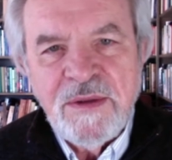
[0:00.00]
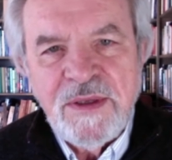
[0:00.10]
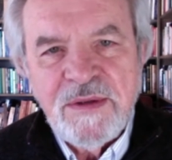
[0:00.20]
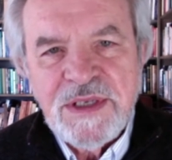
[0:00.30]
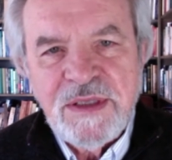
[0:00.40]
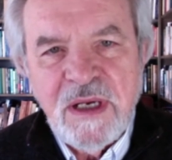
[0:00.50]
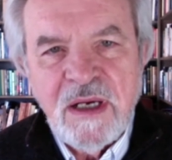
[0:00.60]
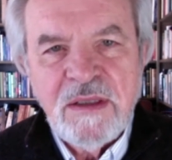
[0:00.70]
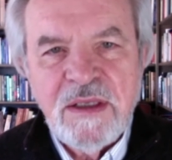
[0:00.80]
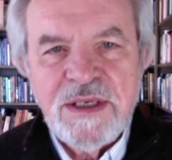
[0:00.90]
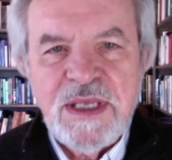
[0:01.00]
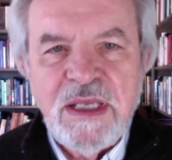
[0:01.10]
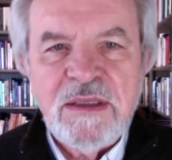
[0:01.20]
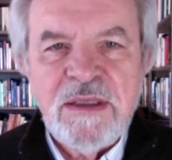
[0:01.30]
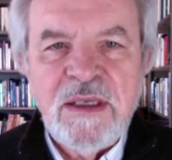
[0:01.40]
a darkness
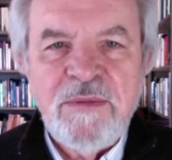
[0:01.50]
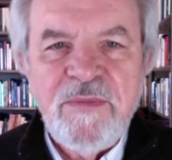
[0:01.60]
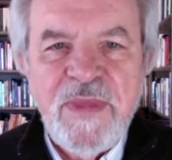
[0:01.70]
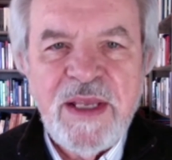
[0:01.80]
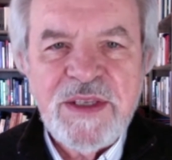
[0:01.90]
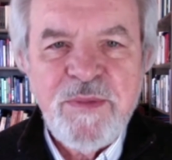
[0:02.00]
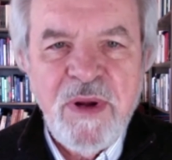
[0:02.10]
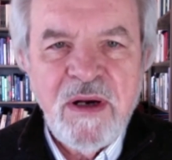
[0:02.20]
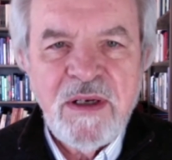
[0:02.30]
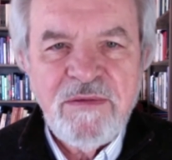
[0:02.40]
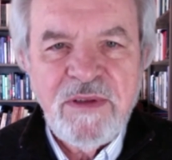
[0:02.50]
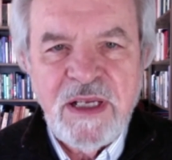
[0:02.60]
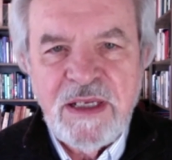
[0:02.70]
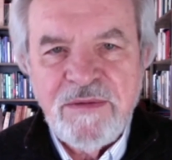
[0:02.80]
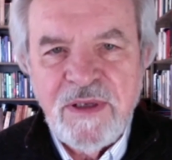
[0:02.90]
that's part of
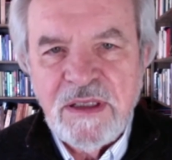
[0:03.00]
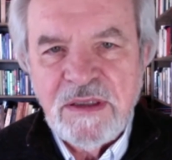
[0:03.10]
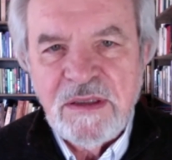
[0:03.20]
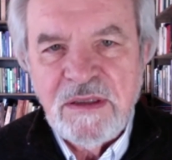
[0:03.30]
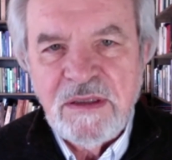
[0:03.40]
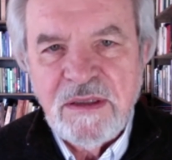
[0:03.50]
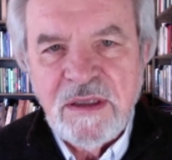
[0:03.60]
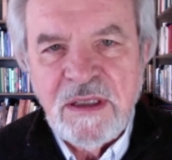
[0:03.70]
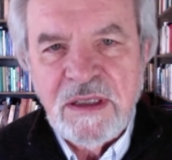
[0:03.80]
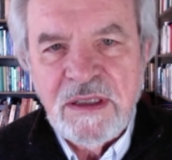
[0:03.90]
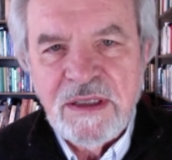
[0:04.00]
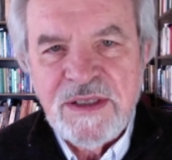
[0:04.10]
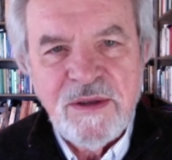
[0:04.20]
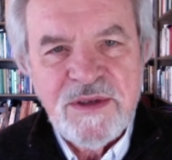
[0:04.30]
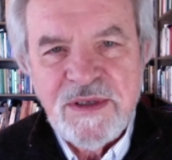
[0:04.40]
life, and
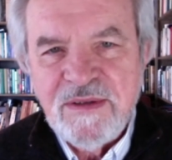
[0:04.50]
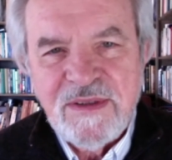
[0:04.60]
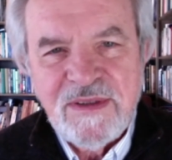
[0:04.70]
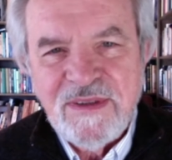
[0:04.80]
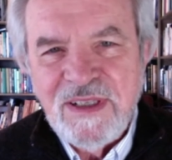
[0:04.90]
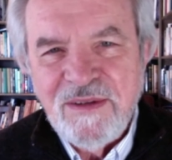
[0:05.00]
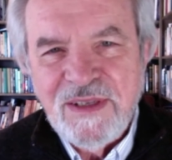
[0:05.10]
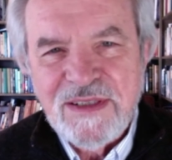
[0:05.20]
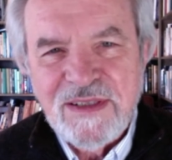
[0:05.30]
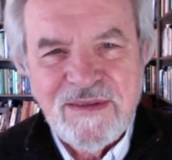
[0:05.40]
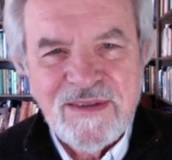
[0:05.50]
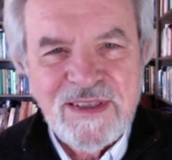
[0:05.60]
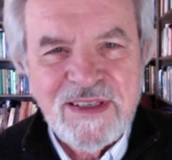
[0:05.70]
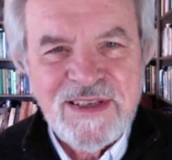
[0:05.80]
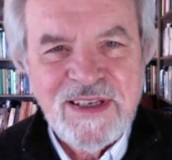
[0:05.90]
it's
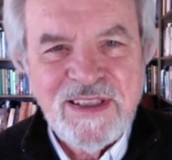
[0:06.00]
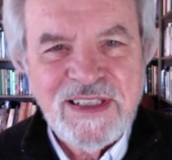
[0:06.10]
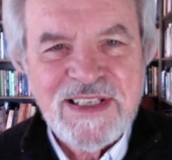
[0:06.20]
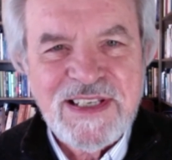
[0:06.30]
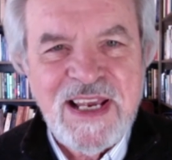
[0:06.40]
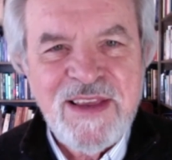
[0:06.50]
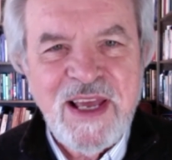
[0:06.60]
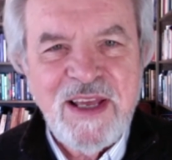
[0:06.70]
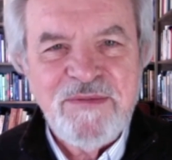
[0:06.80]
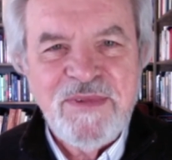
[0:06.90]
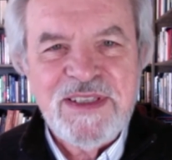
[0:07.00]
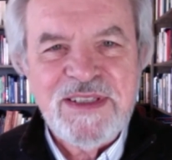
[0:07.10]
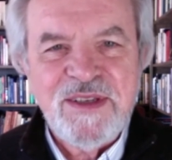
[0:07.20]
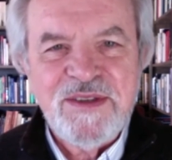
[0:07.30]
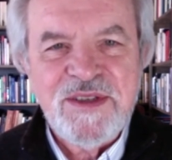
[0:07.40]
silly to say that.
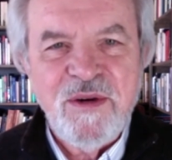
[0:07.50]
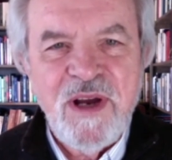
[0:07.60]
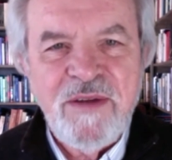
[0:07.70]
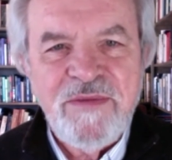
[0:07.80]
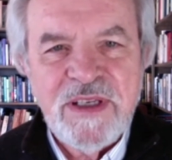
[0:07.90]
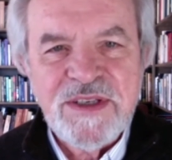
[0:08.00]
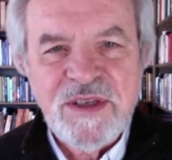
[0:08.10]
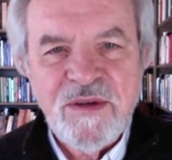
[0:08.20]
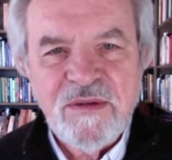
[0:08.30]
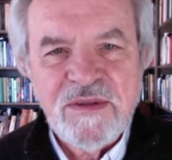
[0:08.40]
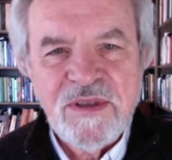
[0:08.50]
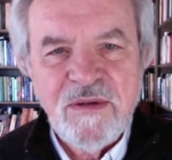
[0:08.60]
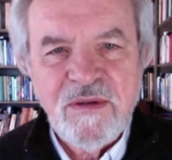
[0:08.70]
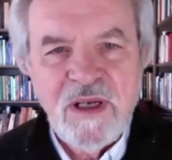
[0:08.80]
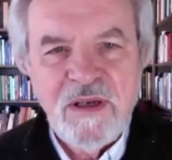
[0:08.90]
It's so obvious, so
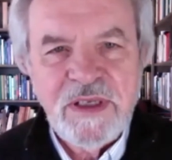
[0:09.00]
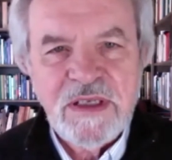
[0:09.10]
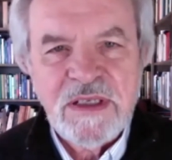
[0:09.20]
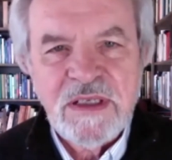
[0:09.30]
obvious